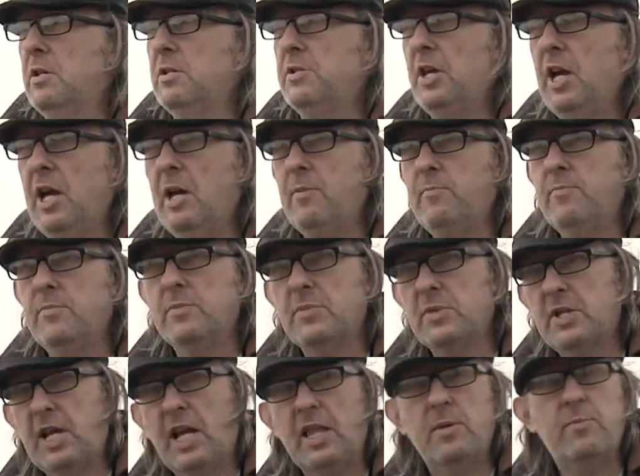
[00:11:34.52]
time
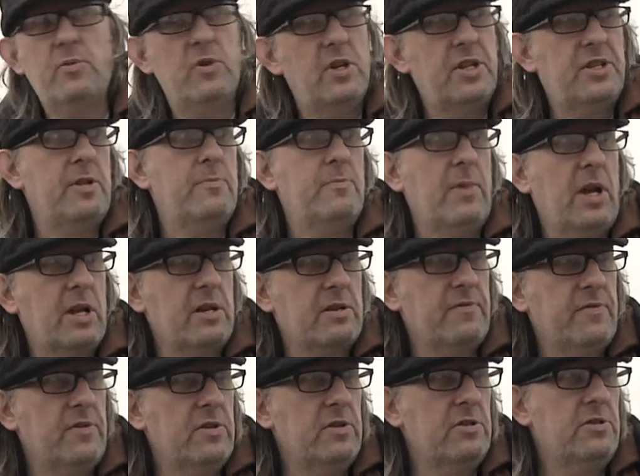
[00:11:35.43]
calibrating
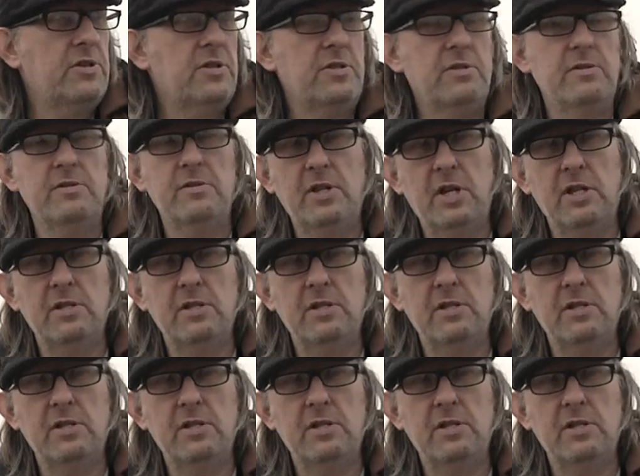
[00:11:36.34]
microphones and,